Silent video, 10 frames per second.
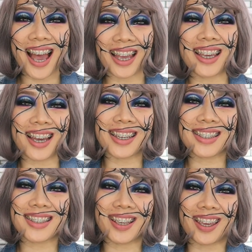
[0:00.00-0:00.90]
Hi
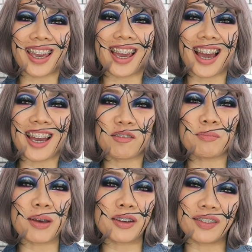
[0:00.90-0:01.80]
guys, okay,
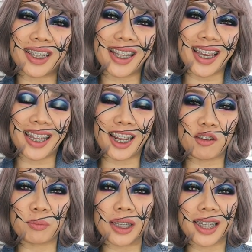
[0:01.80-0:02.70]
I'm Beverly and
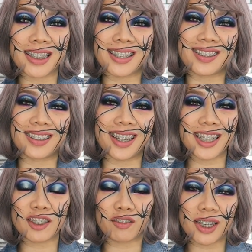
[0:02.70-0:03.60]
I made it to
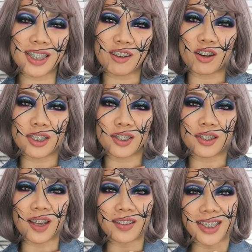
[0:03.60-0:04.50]
NYX Face Awards
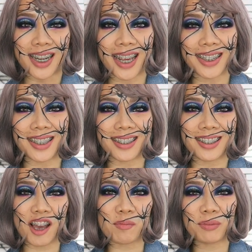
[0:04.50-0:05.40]
2018
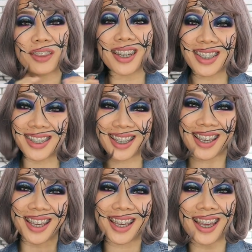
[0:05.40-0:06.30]
Top
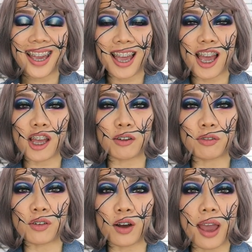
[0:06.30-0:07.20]
30. And
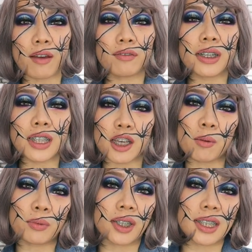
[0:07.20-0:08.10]
for every
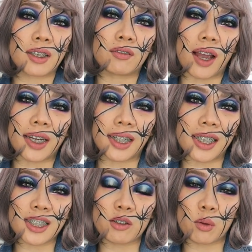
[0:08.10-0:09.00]
Top 30
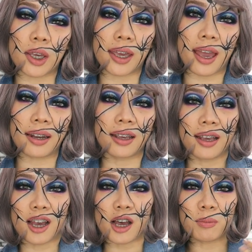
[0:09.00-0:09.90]
finalist, we get
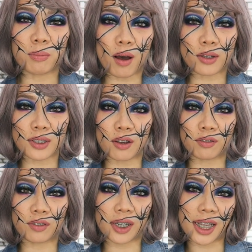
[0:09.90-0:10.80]
a box
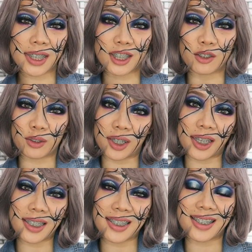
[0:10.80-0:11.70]
of NYX
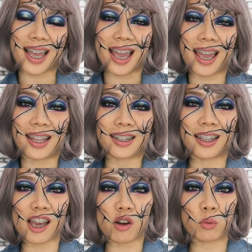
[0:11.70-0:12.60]
goodies
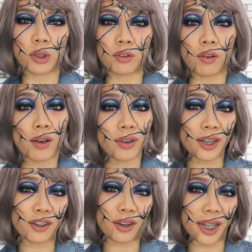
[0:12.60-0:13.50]
and they are worth 500